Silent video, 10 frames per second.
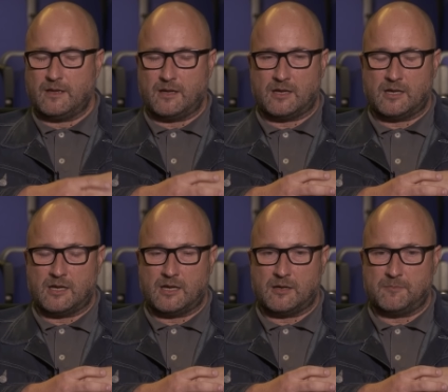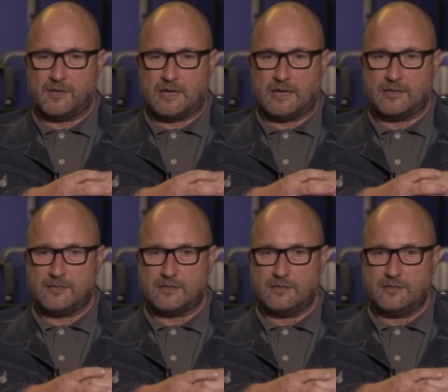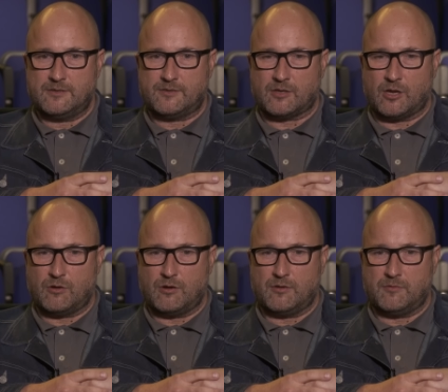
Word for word: Um, and so